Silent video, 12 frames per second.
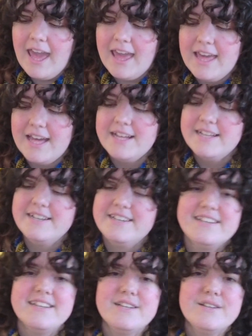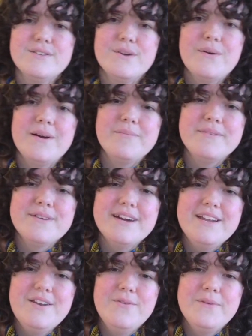and so I'm still
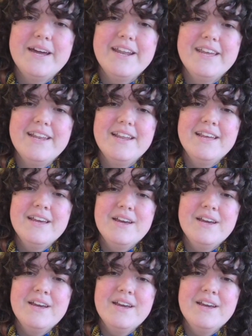kind of new at it,